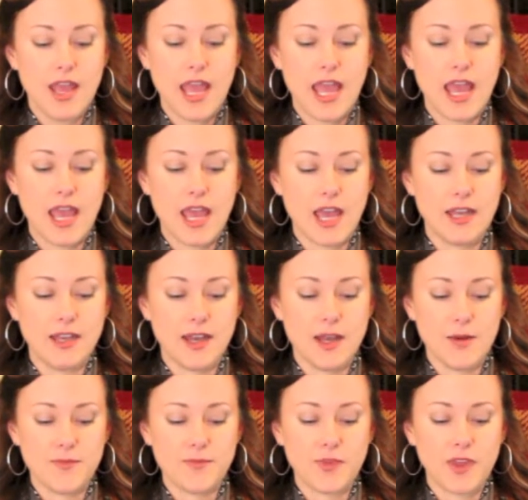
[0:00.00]

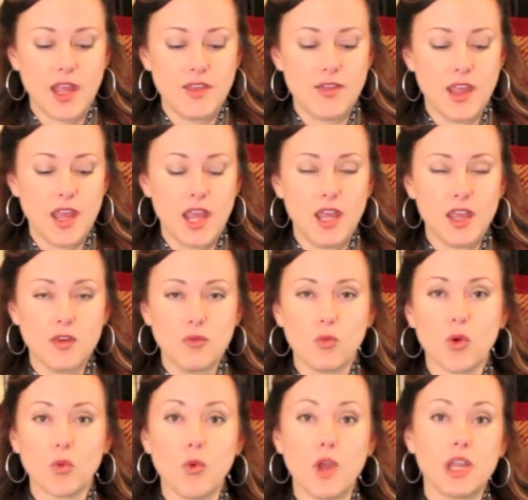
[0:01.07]
And they
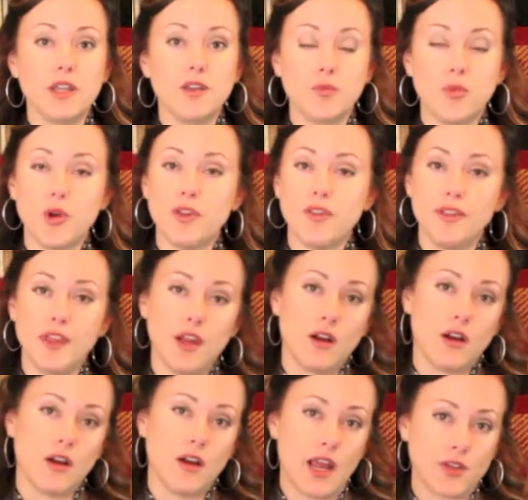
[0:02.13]
were willing to put
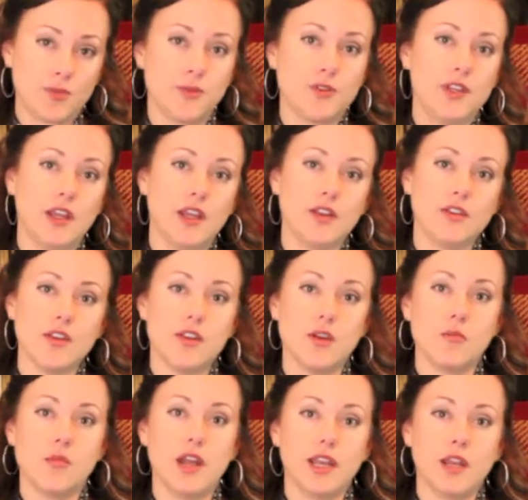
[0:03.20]
their expertise and their
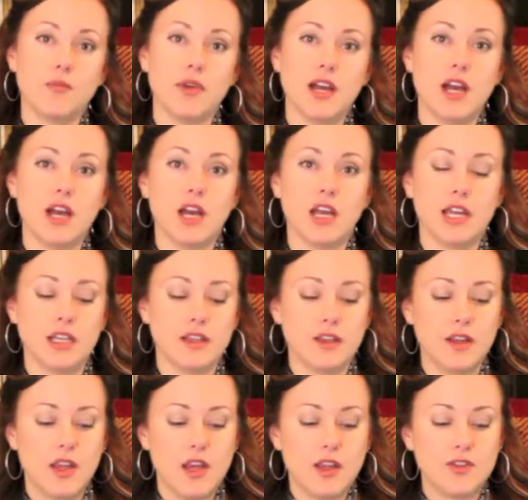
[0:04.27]
money behind
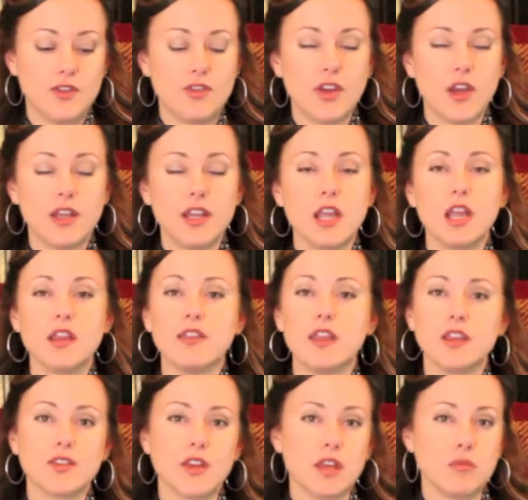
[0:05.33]
studying
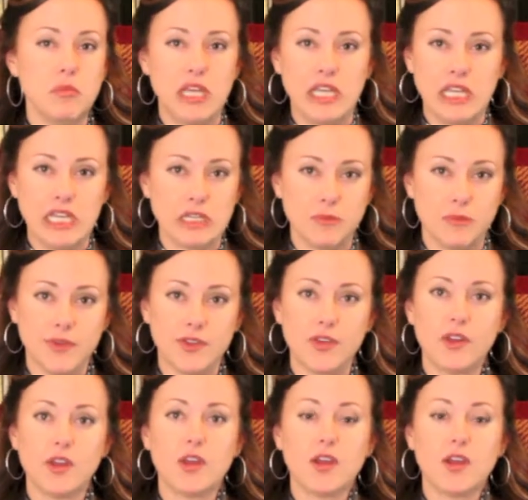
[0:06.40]
things like mediums,